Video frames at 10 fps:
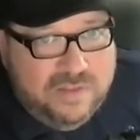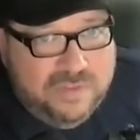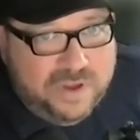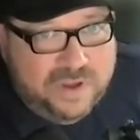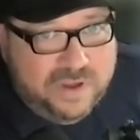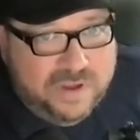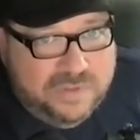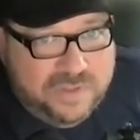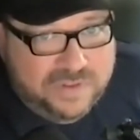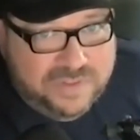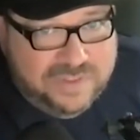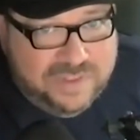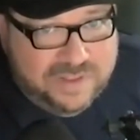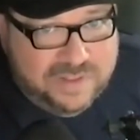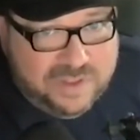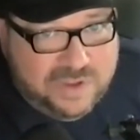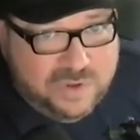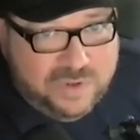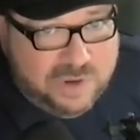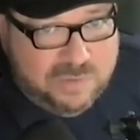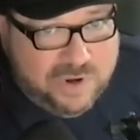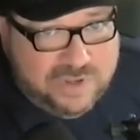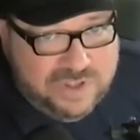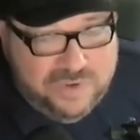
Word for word: the the the the tow truck person.